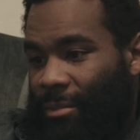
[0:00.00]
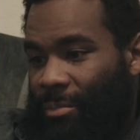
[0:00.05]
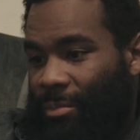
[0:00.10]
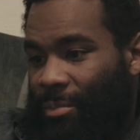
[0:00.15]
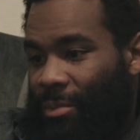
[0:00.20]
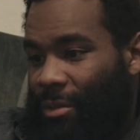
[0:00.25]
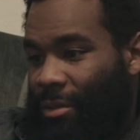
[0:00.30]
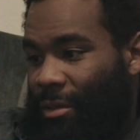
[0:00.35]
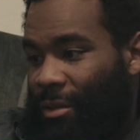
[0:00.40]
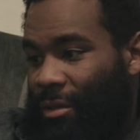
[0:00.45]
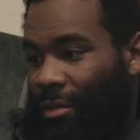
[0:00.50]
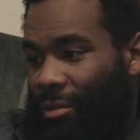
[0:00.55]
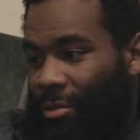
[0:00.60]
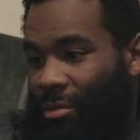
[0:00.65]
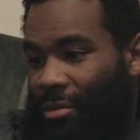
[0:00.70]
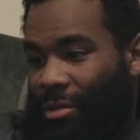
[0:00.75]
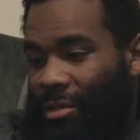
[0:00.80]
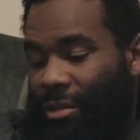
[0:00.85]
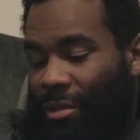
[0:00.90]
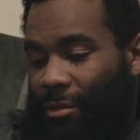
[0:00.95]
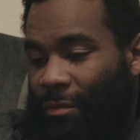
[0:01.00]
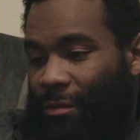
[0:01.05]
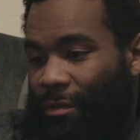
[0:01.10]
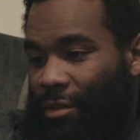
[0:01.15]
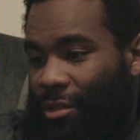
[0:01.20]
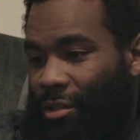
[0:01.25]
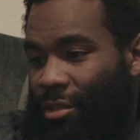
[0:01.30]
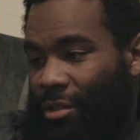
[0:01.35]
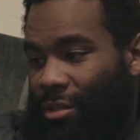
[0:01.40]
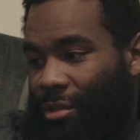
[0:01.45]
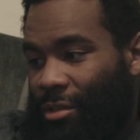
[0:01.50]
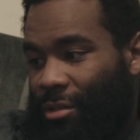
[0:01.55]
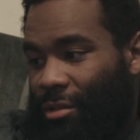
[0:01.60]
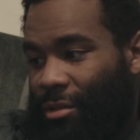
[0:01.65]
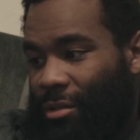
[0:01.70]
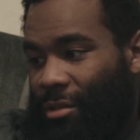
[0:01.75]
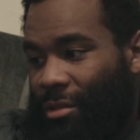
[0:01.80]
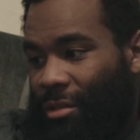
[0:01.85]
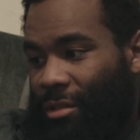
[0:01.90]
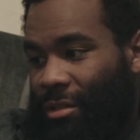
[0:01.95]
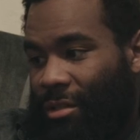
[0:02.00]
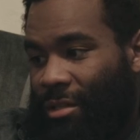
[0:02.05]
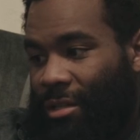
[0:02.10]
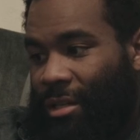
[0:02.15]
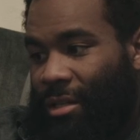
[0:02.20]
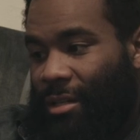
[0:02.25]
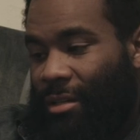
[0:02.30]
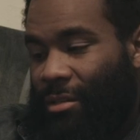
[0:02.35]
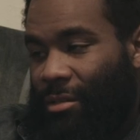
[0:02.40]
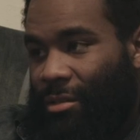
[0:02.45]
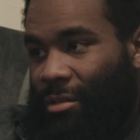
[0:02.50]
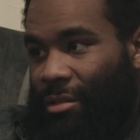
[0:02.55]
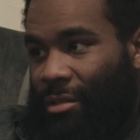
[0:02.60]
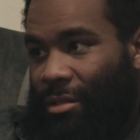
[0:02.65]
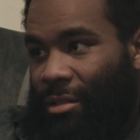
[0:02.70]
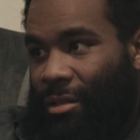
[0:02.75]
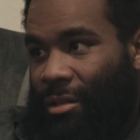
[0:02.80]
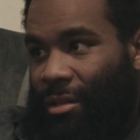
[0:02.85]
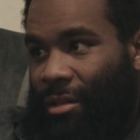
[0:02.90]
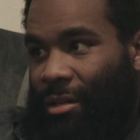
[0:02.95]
To put your selfish desires